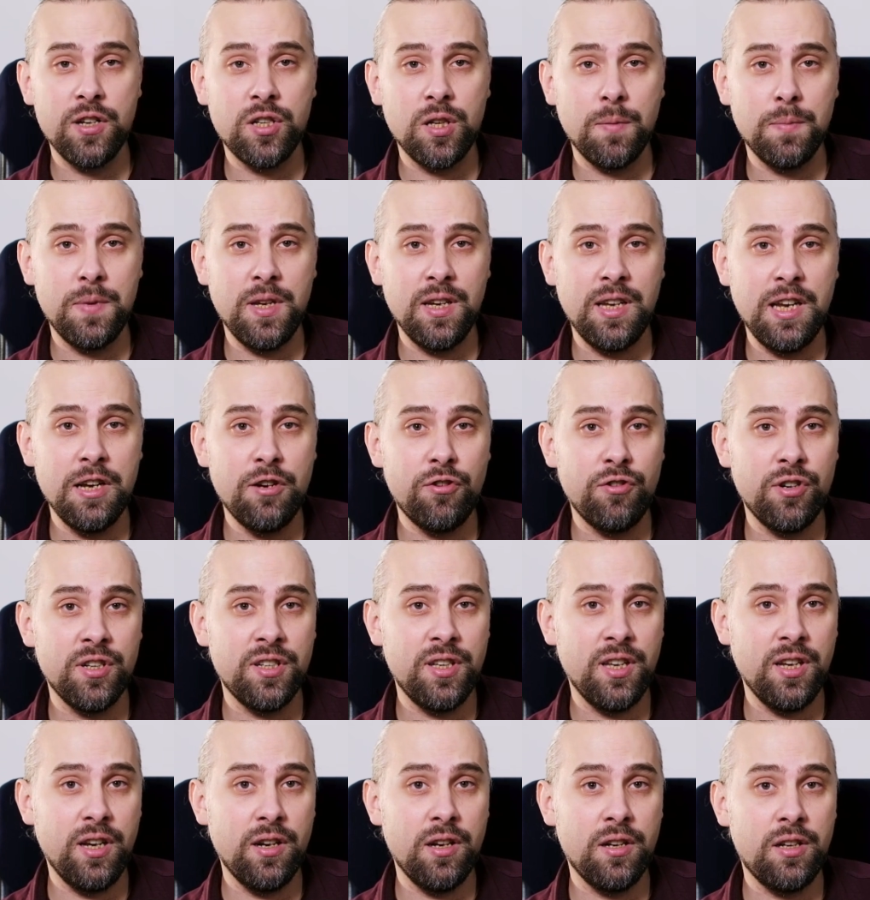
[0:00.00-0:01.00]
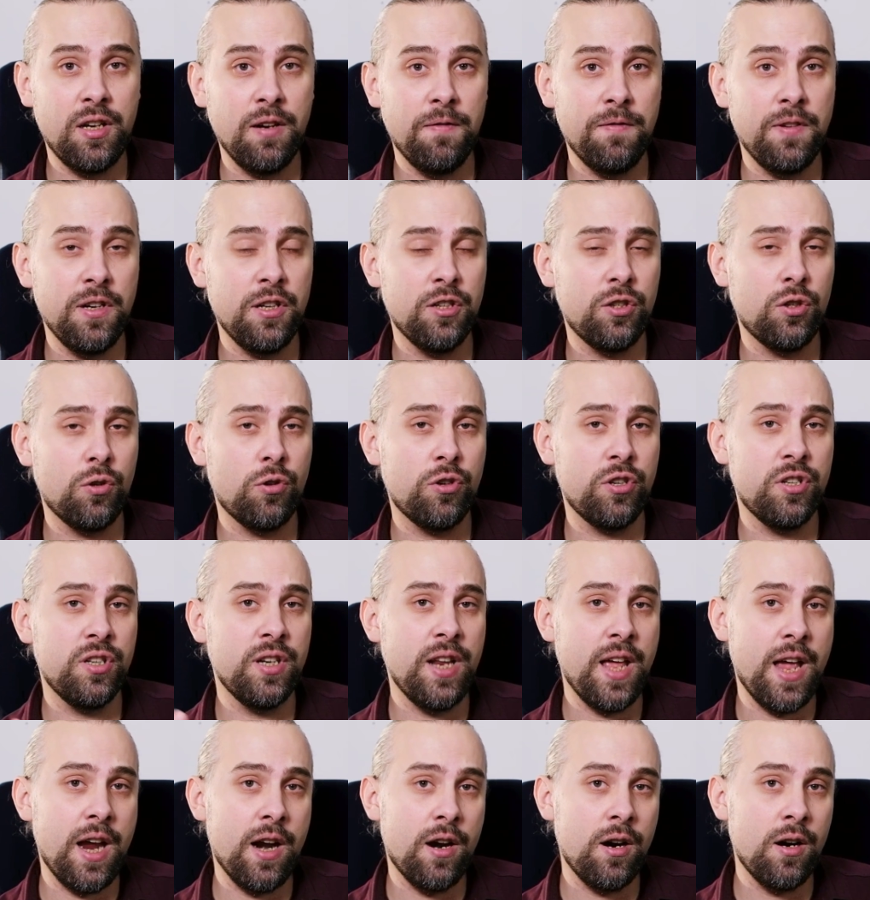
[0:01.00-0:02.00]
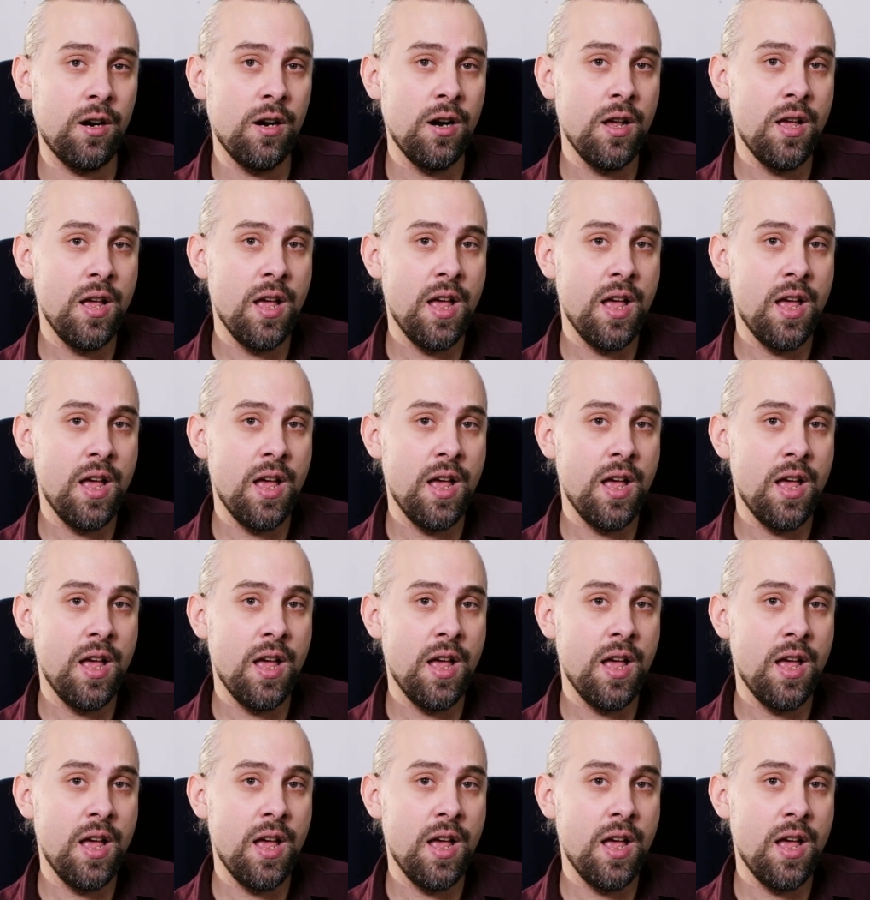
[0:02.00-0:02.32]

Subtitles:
something interesting in the thrifting stores there.